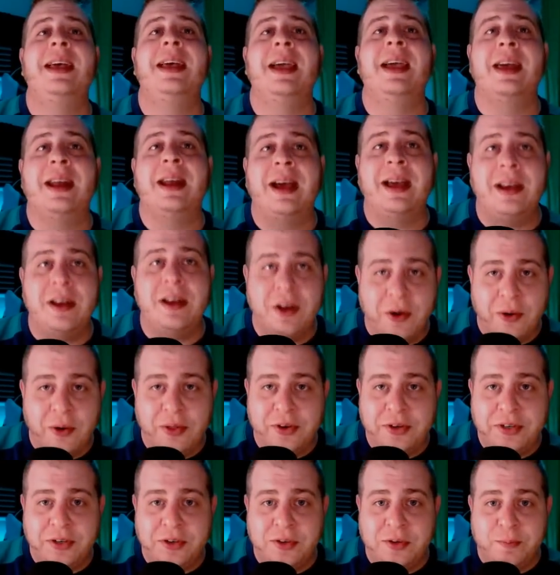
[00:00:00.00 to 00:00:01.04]
And I know
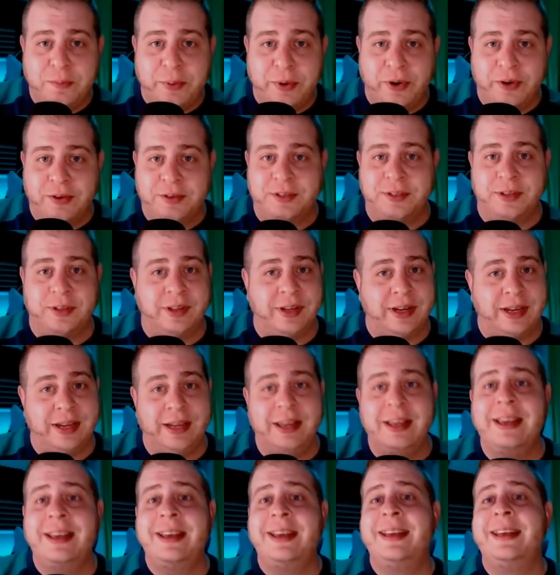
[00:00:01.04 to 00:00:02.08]
the dude personally.